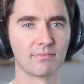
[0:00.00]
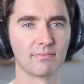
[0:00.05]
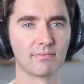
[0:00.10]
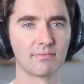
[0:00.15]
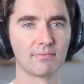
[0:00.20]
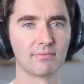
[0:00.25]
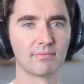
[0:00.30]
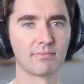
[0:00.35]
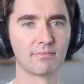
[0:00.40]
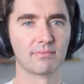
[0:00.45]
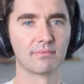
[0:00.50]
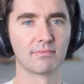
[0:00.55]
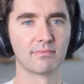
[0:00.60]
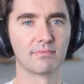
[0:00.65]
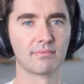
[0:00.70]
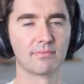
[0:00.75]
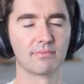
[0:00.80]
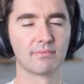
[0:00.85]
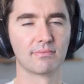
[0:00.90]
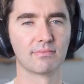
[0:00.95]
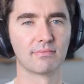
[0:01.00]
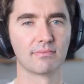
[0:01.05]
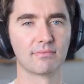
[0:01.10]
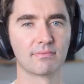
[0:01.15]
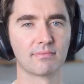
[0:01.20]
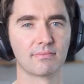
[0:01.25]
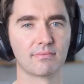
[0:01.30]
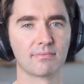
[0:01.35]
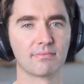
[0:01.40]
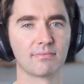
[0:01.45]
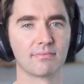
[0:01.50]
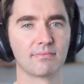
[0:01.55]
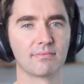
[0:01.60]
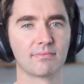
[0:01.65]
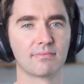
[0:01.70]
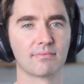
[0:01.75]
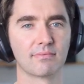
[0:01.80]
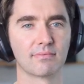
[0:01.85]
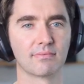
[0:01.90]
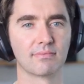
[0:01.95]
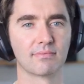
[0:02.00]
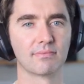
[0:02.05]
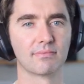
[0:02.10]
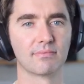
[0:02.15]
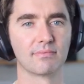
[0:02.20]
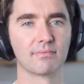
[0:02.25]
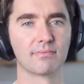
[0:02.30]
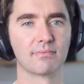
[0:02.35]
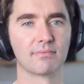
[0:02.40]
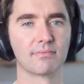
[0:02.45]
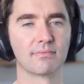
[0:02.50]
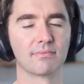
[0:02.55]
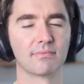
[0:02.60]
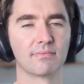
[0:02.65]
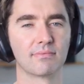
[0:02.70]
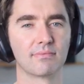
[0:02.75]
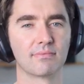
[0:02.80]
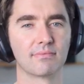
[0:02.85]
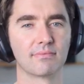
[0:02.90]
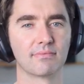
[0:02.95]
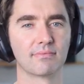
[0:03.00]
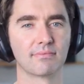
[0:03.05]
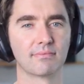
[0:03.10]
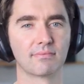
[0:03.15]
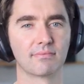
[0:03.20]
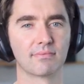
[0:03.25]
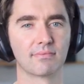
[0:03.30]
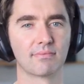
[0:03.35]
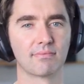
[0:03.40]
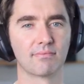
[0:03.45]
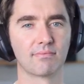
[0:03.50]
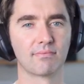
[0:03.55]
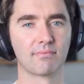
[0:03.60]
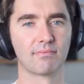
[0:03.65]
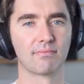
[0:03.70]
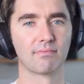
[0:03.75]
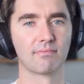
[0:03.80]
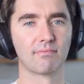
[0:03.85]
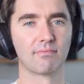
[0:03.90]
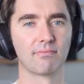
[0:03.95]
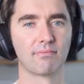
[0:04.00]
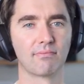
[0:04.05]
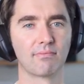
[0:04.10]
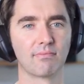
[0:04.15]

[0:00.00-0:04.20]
This person isn't speaking.